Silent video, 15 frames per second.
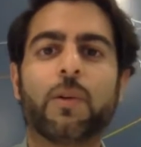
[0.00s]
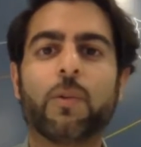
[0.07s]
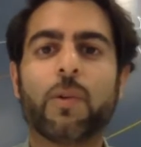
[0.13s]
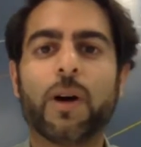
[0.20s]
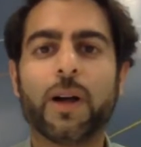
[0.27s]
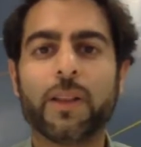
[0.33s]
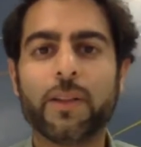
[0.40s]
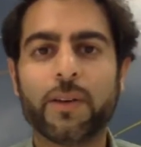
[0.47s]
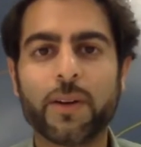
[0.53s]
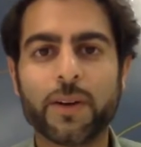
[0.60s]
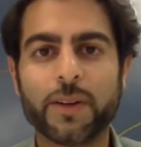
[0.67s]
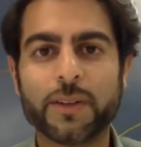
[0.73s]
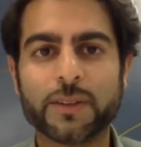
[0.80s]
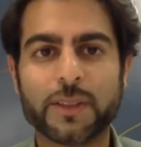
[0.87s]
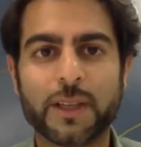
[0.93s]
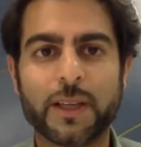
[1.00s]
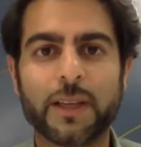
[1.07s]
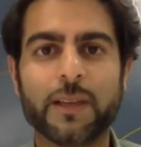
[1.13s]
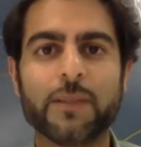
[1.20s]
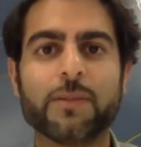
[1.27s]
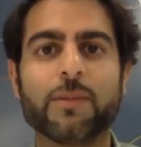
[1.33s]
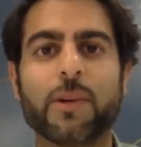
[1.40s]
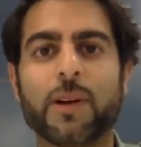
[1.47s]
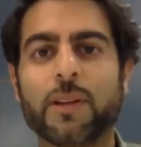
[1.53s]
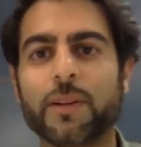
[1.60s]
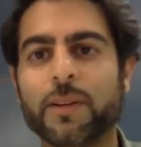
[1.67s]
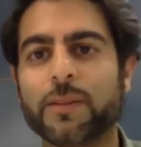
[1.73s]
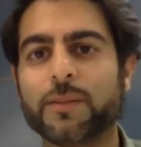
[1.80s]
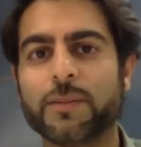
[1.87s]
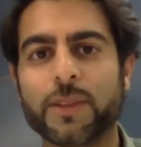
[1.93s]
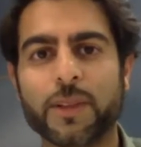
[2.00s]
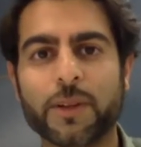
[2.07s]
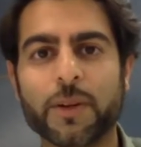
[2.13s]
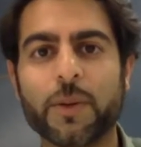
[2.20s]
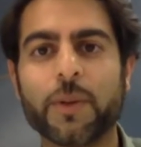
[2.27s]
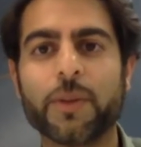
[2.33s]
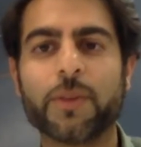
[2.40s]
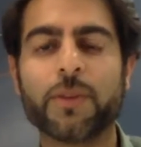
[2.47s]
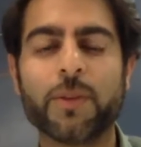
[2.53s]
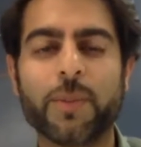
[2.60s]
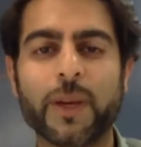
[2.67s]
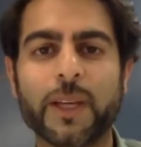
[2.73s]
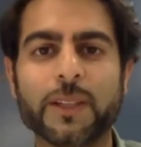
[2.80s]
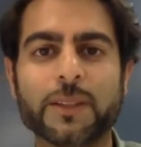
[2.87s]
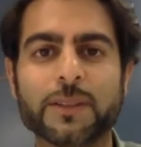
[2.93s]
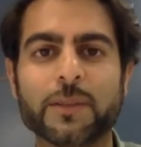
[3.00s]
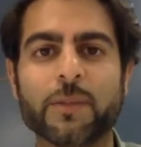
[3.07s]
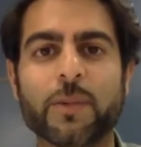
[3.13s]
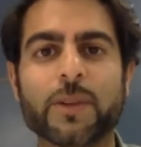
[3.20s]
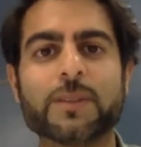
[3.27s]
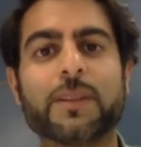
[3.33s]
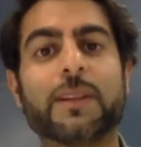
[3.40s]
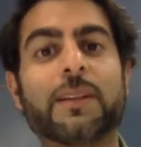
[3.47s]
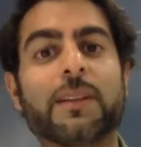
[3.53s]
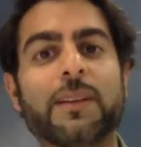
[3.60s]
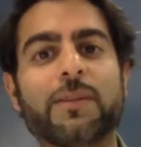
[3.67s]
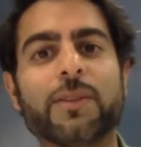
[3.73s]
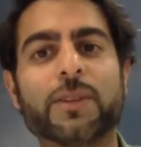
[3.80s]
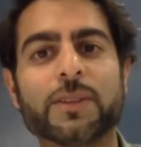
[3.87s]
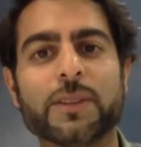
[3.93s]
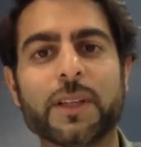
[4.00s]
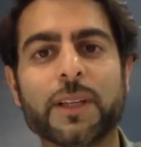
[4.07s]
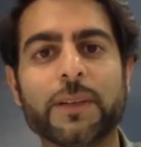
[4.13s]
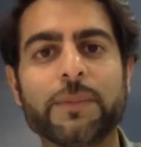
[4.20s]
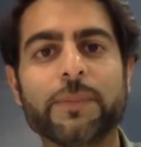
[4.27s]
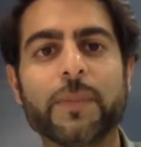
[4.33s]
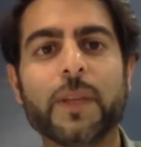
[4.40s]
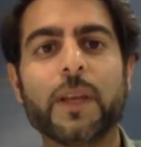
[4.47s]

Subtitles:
while they're on your site, while they're going through the pages, and once they leave your site,